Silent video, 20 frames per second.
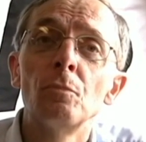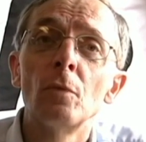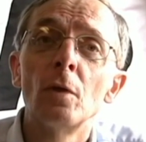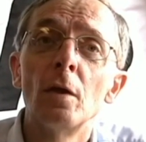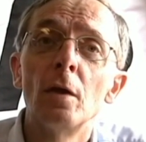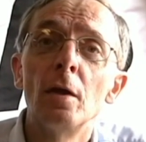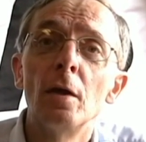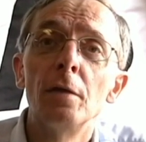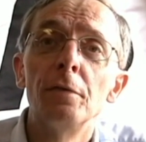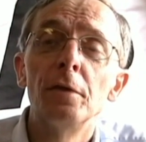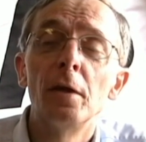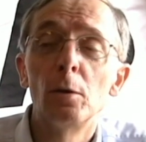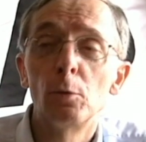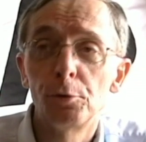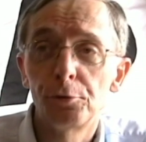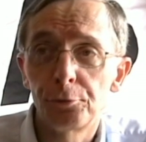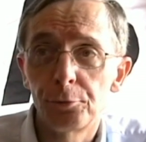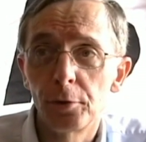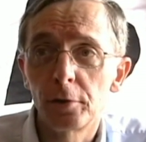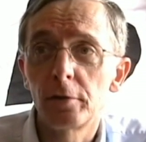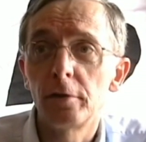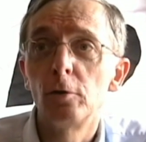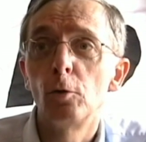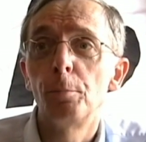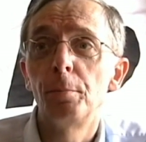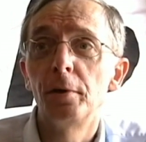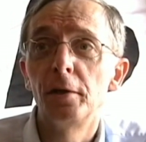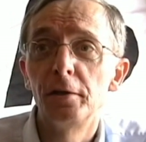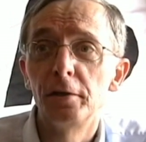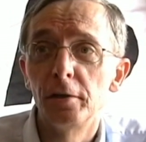And they were strictly
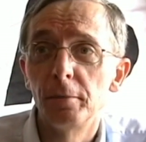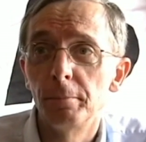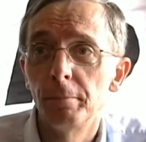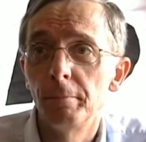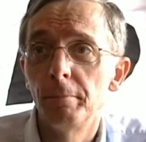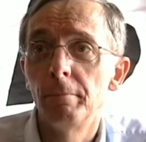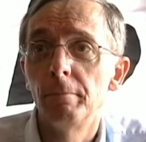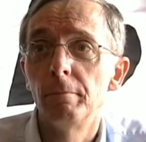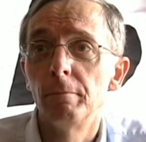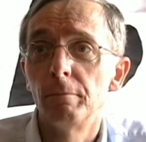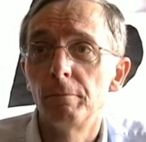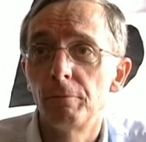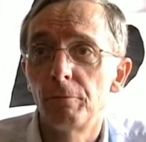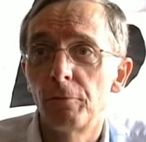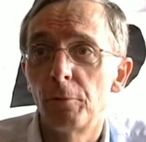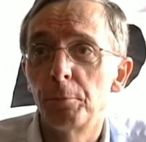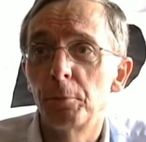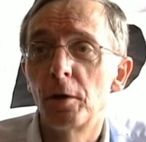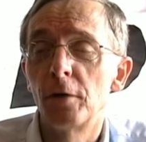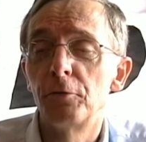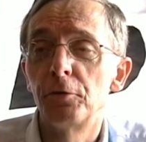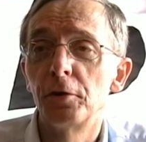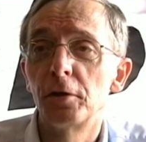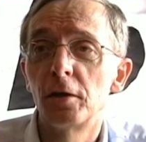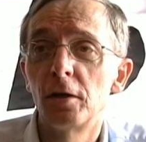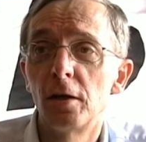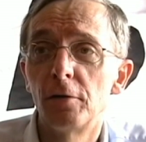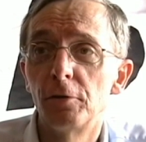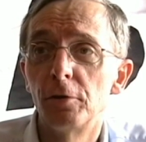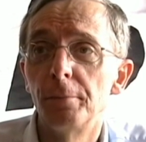opinion, from cover to
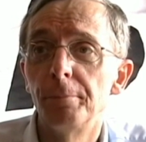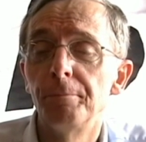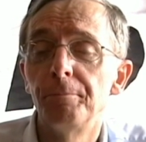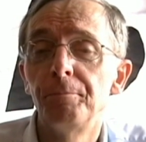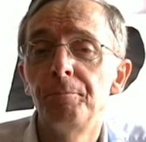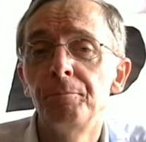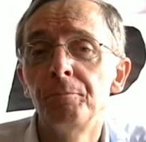cover.